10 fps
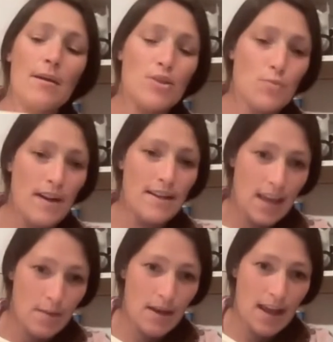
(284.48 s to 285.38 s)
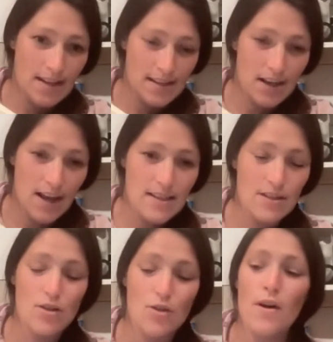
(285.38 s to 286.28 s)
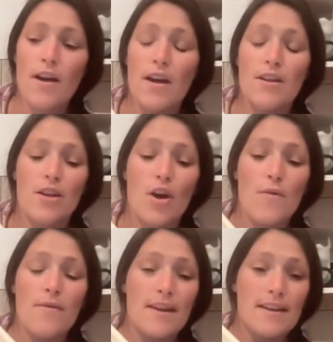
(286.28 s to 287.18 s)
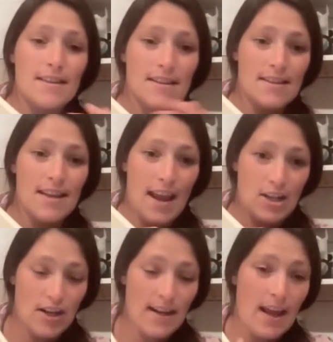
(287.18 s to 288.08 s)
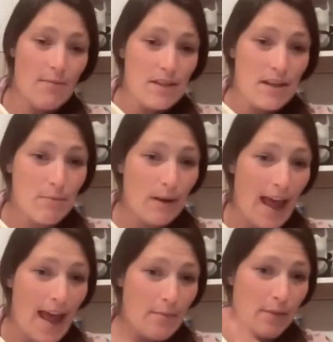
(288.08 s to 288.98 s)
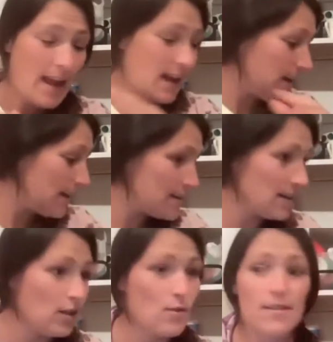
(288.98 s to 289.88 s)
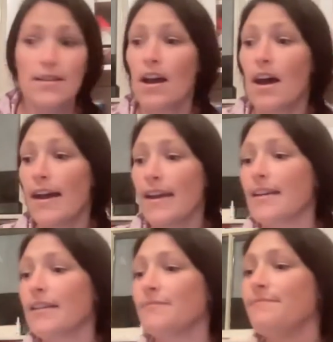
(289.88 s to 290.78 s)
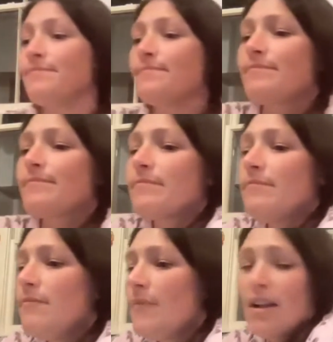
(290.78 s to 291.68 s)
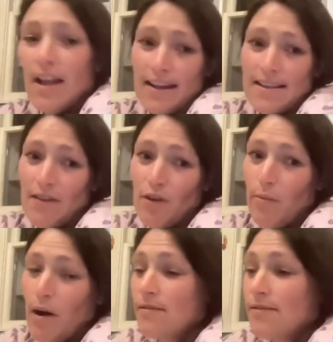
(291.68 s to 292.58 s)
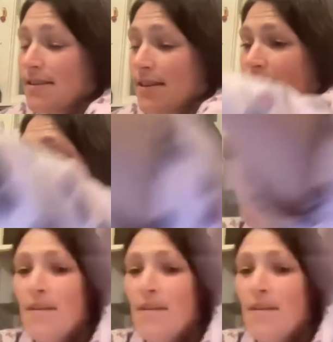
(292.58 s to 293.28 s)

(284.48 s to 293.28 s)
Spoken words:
sweet keeper and slice and store. So this is actually comes in black, a black lid. It looks like like I said, I've got piles of stuff here.